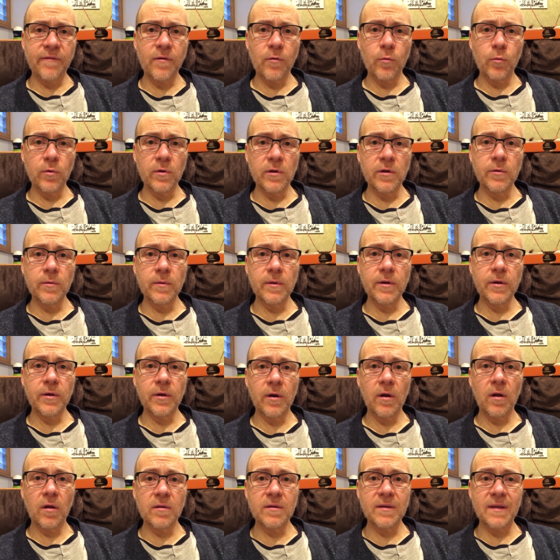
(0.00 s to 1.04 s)
I felt really, really
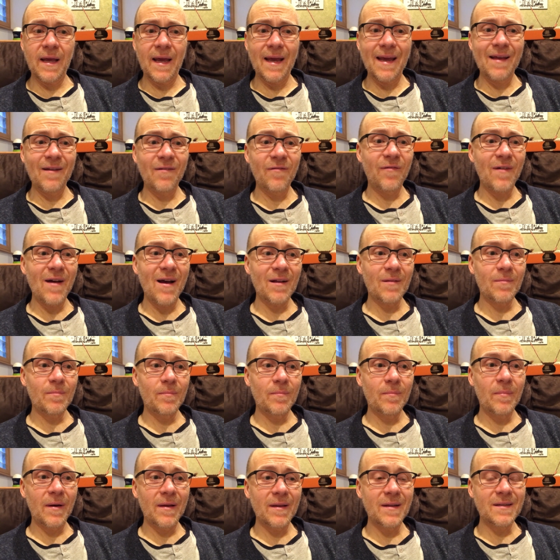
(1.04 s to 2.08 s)
good all day. In
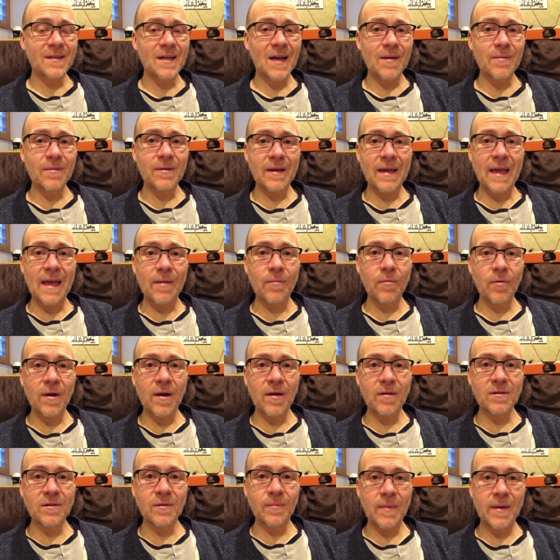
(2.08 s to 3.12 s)
fact, by the time I came
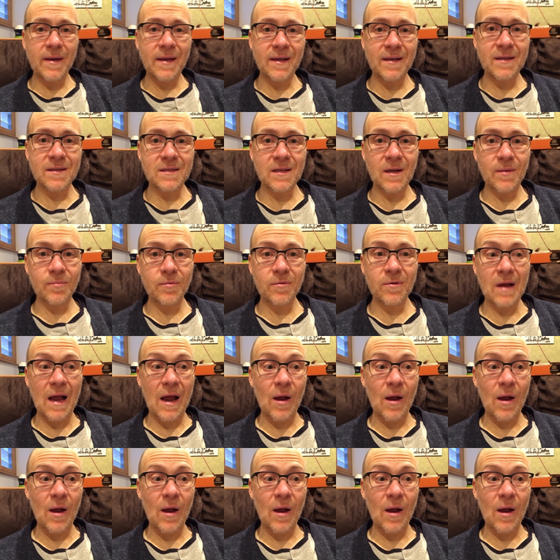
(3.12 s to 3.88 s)
around to making supper,